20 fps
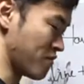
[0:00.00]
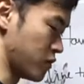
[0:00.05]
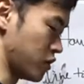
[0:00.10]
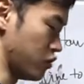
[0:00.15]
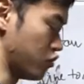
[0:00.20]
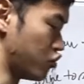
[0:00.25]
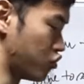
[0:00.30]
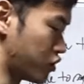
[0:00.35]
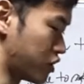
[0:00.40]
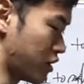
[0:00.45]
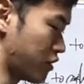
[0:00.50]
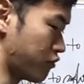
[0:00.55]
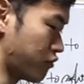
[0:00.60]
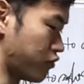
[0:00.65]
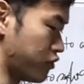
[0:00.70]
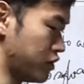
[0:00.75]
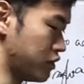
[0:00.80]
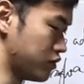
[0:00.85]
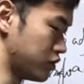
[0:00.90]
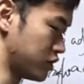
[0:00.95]
You can
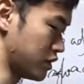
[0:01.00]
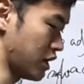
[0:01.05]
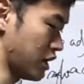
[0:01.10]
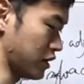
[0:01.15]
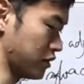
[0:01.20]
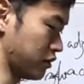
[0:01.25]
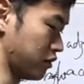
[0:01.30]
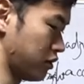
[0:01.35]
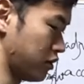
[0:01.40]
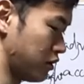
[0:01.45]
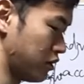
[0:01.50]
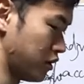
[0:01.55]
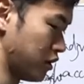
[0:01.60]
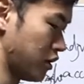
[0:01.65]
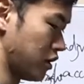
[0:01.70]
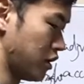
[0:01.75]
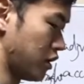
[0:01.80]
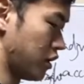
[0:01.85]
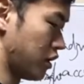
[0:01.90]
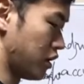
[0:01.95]
feel
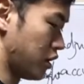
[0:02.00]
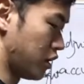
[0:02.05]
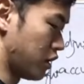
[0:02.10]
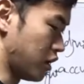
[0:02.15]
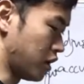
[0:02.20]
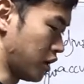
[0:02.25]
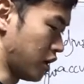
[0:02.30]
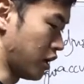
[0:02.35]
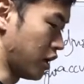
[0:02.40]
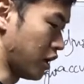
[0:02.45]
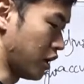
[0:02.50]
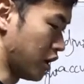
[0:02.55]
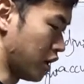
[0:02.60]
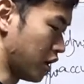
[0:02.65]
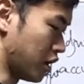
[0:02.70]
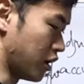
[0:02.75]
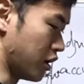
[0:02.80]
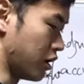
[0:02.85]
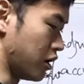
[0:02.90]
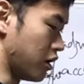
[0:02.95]

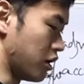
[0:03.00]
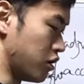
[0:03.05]
that